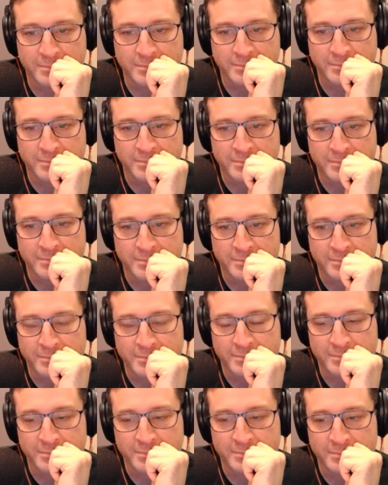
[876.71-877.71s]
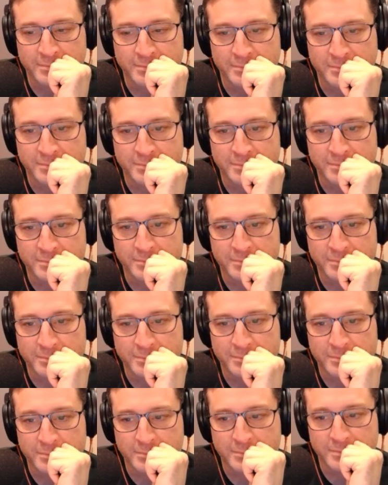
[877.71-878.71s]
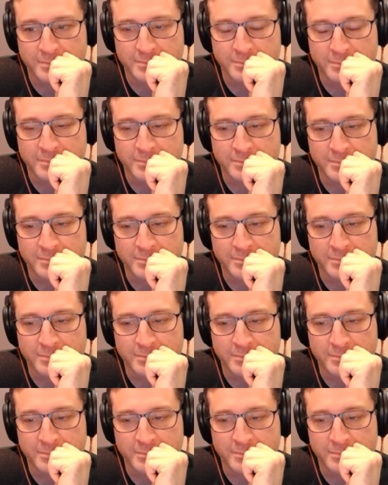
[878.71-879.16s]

[no speech]